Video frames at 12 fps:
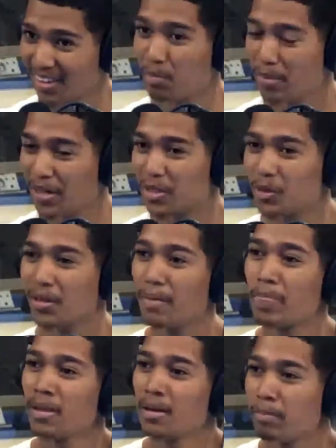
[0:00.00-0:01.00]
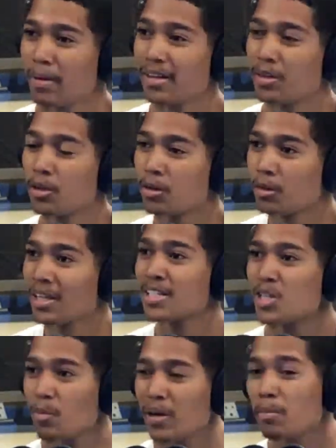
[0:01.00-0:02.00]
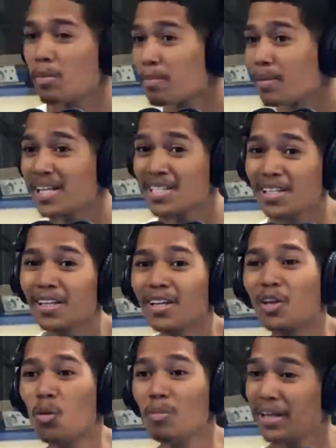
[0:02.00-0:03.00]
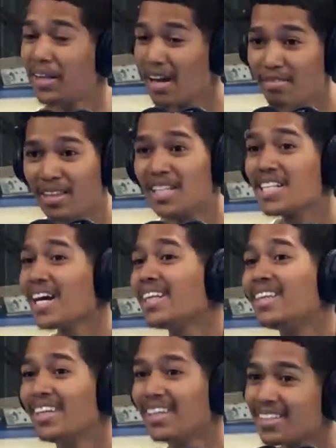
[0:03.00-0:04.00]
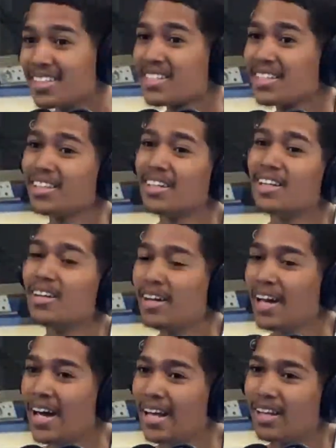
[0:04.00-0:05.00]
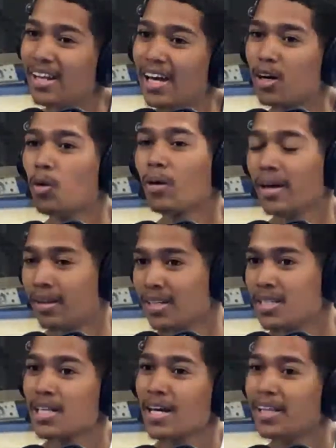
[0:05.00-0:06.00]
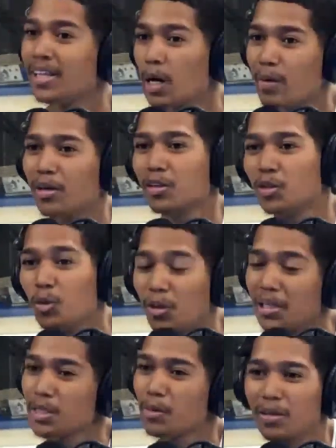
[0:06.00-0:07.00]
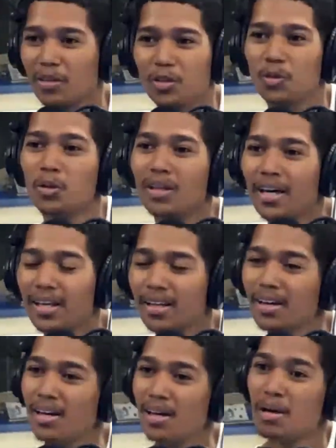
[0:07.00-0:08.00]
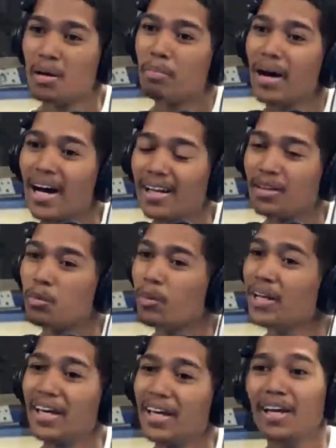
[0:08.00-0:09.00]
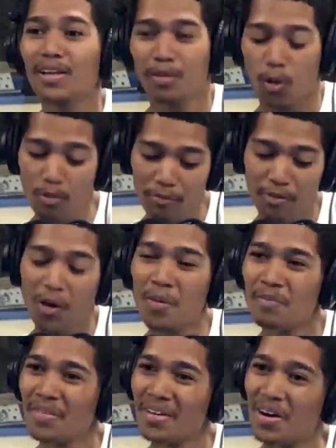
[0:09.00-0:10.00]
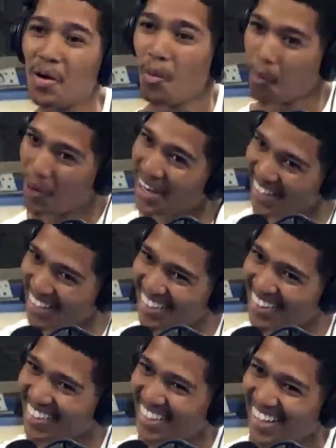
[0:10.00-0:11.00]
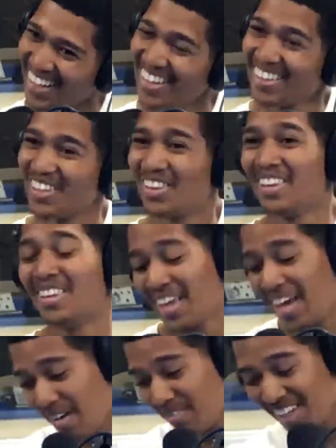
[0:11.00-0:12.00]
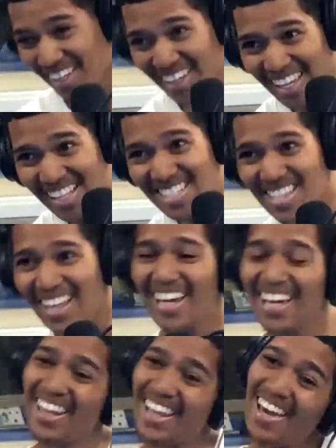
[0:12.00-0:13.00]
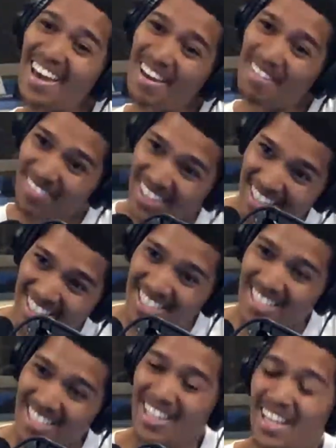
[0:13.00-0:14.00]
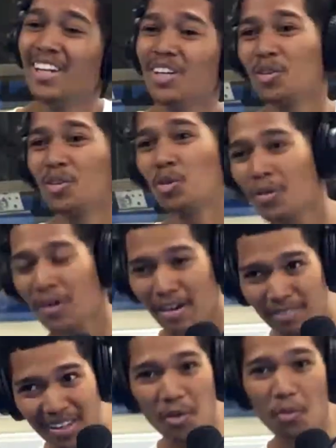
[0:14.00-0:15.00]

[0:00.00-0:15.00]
They paid you, yeah. But there's so many people that sit at home that have these ideas, and they're like, okay, this is the idea, I want to do this, I want to do that. But when they get home from work, they have their kids there, they have this, they need to look after their